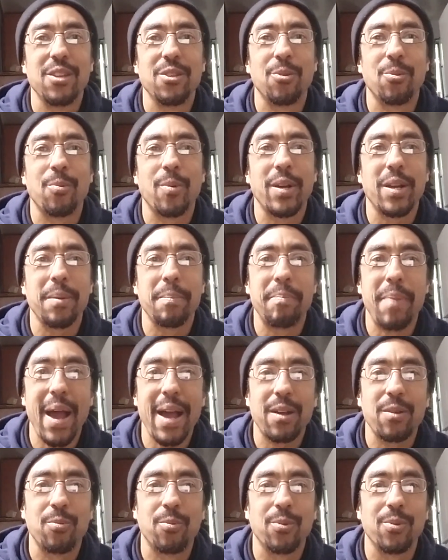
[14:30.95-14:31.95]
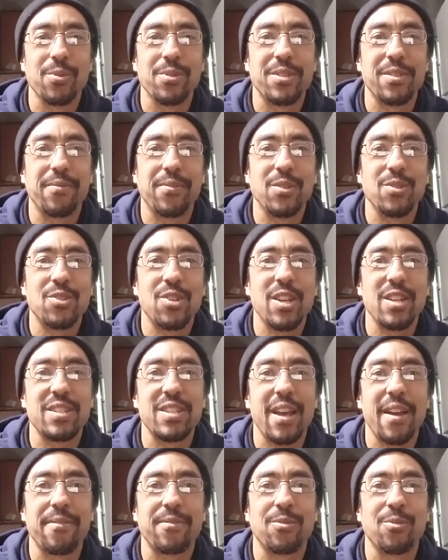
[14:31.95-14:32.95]
you're running backwards if you
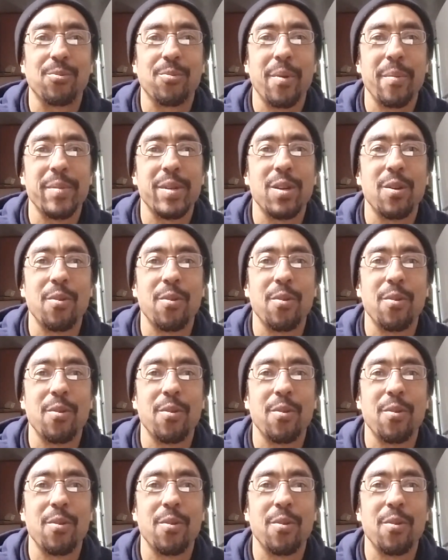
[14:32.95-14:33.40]
chase after a woman.